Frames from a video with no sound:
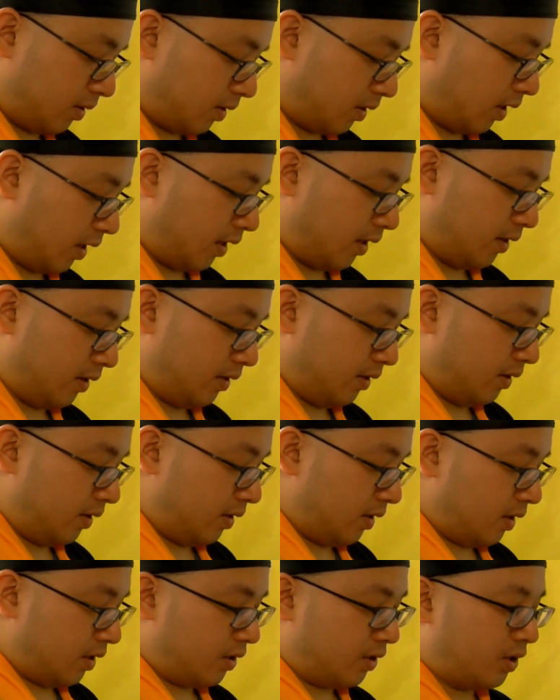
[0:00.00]
Okay,
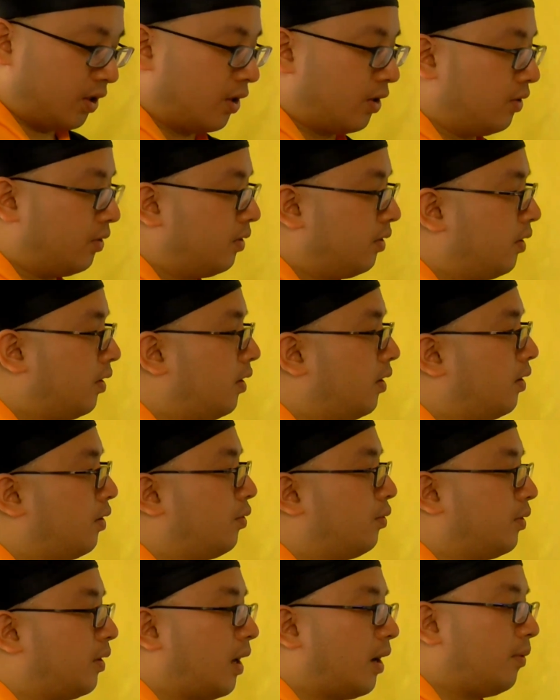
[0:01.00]
so
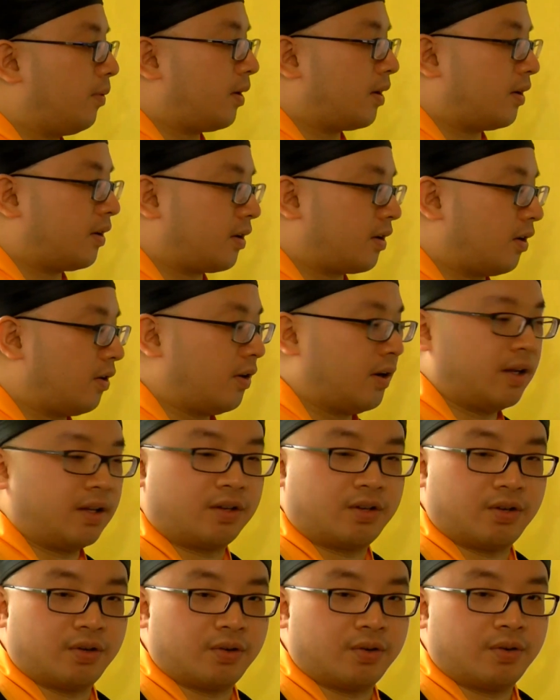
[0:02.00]
now we're going to go
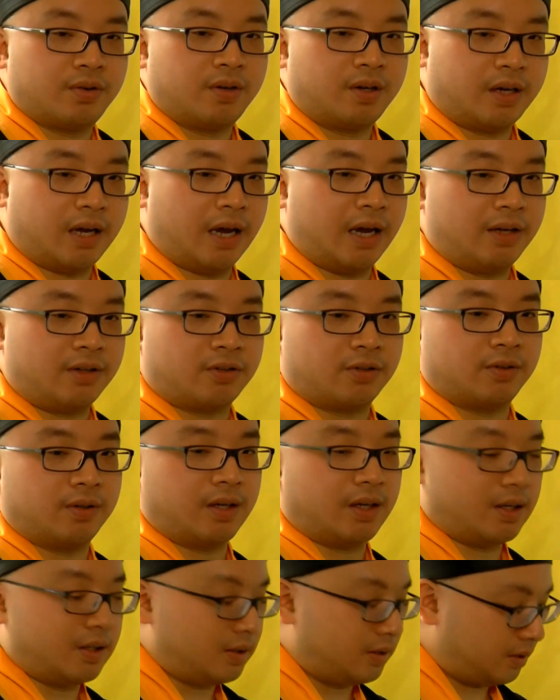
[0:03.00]
into
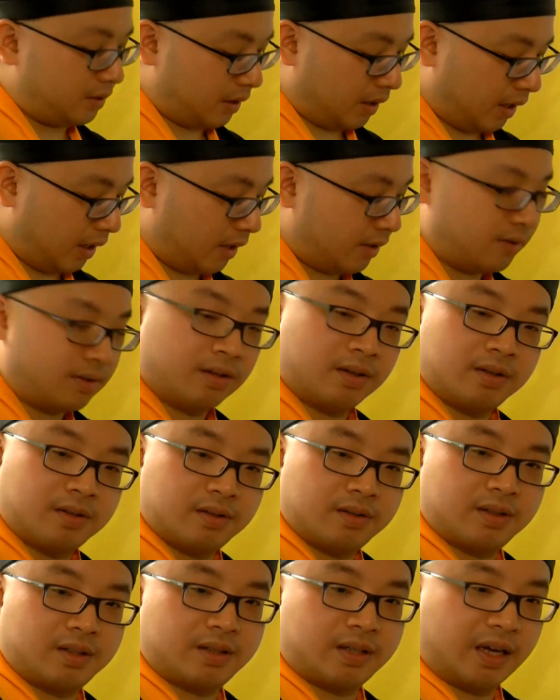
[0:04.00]
Cantonese and
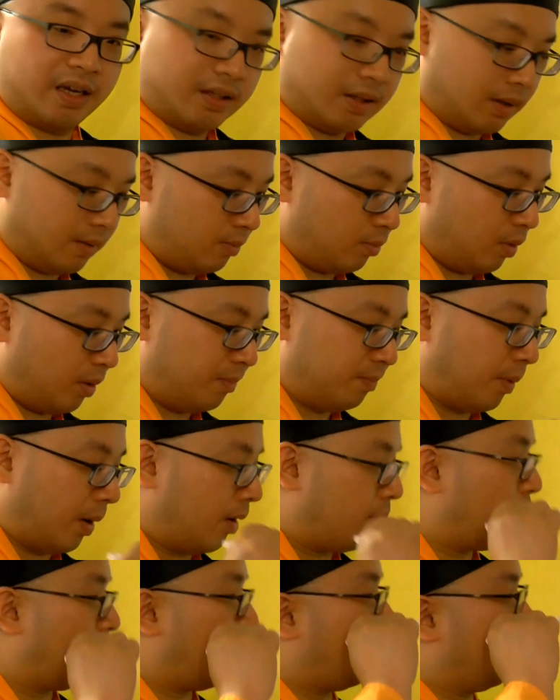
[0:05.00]
say them one
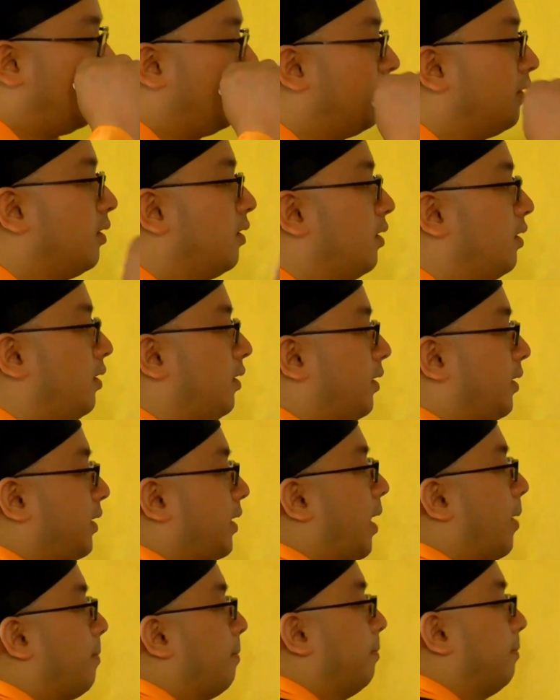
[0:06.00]
by one.
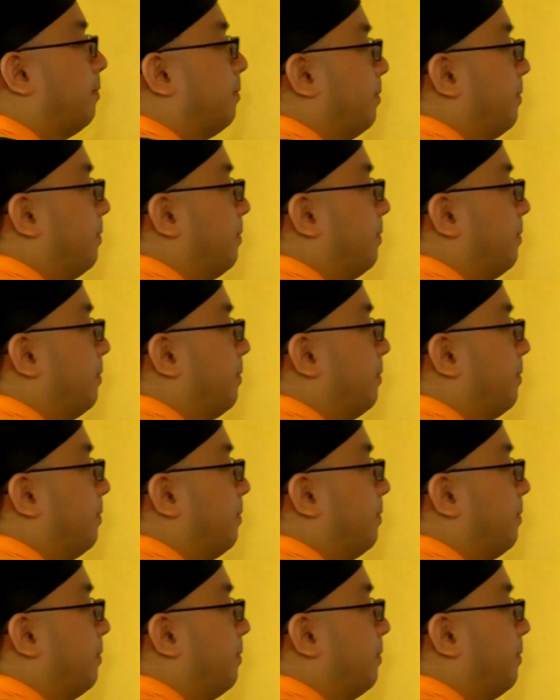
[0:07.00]
Gum.